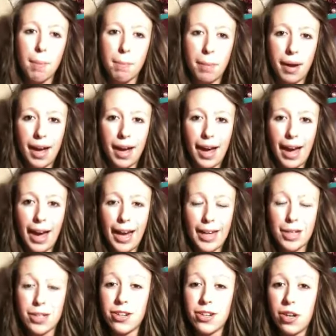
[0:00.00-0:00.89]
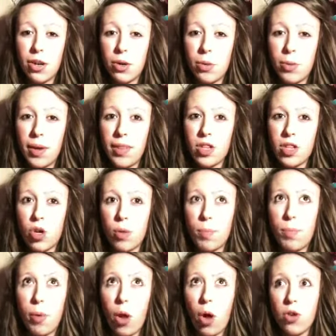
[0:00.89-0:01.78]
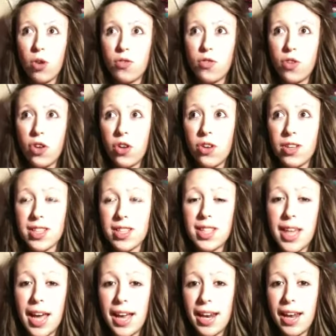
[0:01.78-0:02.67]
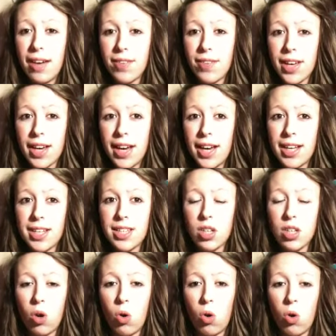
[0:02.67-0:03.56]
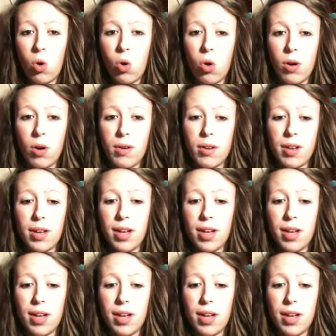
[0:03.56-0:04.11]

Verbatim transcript: but I don't know whether to go blonde first then have it cut or